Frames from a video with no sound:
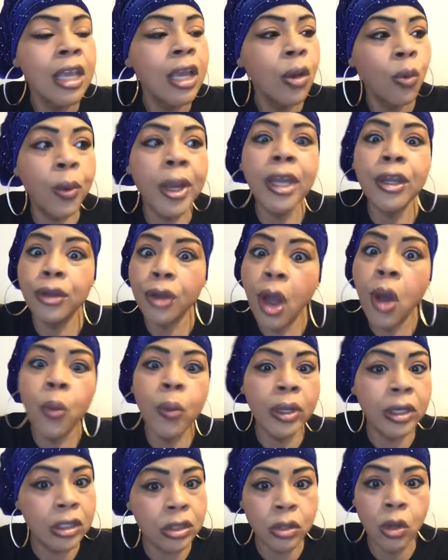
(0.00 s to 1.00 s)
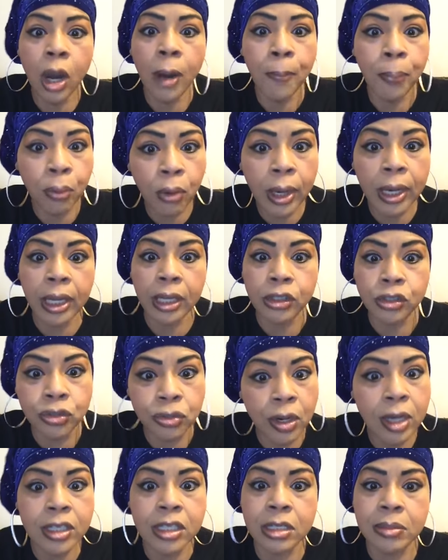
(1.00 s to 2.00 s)
We know when to start praying.
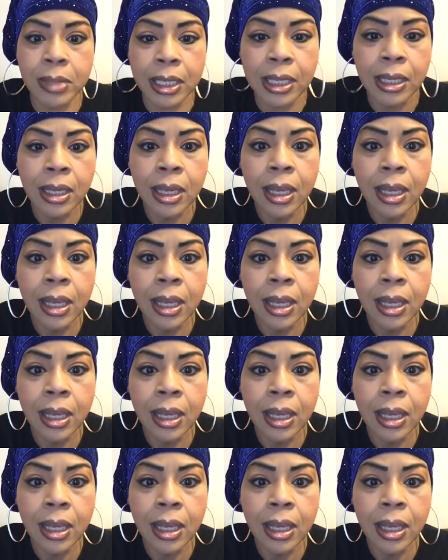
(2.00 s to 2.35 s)
Trust me.